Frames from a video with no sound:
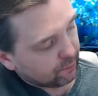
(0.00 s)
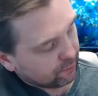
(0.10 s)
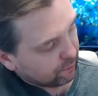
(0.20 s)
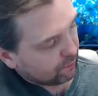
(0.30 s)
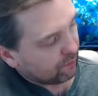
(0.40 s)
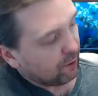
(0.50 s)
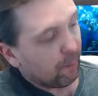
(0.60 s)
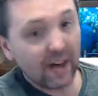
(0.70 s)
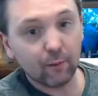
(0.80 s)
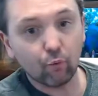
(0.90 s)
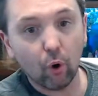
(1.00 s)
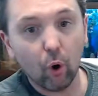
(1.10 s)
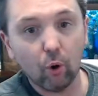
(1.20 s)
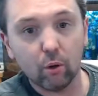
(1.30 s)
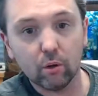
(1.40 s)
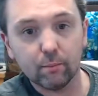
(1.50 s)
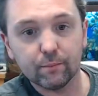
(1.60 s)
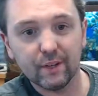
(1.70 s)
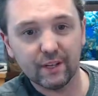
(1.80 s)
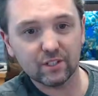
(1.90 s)
the bottom roll
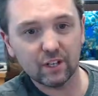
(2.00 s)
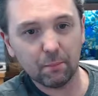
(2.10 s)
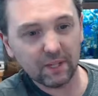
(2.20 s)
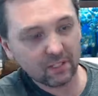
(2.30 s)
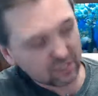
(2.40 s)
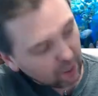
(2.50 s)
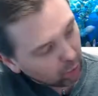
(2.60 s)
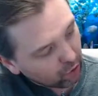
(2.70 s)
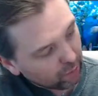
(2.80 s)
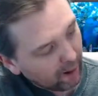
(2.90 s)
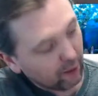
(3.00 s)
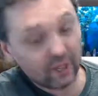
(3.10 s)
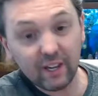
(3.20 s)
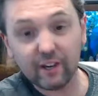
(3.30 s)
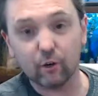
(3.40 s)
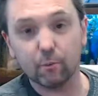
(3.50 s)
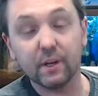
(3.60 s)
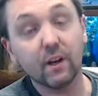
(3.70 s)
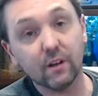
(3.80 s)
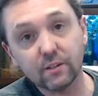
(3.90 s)
is going to be somewhere about here
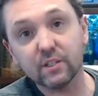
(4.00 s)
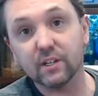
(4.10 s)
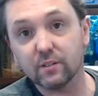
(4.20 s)
because it's,